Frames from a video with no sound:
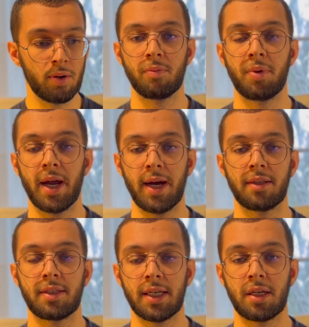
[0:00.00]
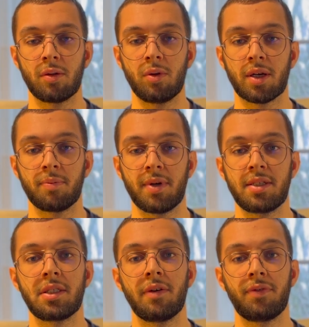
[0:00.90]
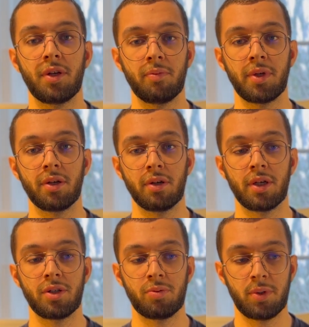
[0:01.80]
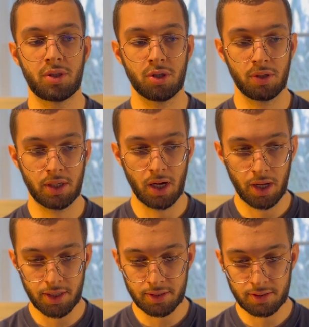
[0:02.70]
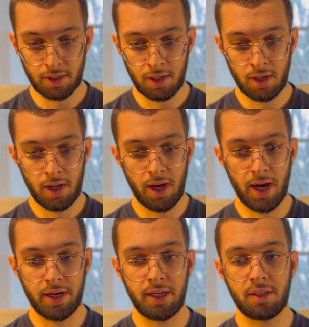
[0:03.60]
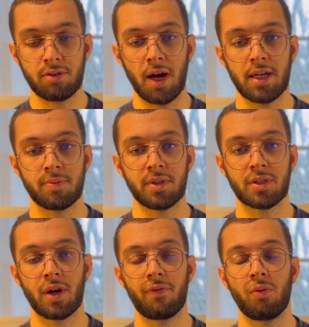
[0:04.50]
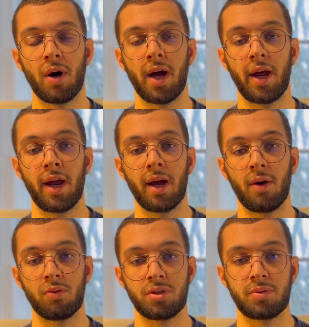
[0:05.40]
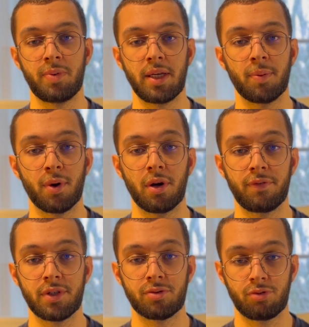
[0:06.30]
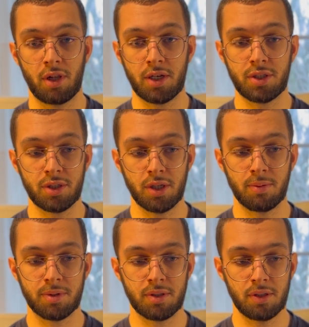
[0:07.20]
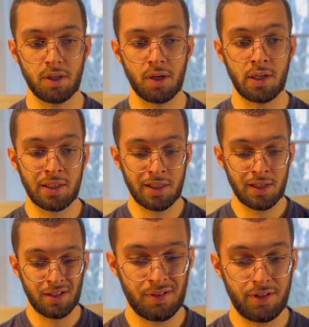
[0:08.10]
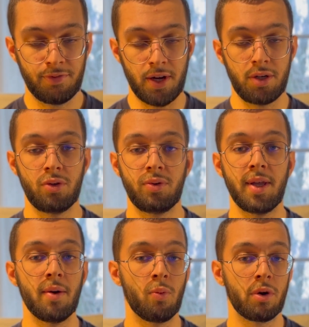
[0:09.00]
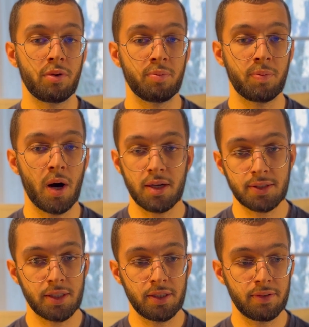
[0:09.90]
But I had to take a look at myself in the mirror, and to be truly honest, I needed to ask myself why I was being part of these relationships if I knew they weren't positive.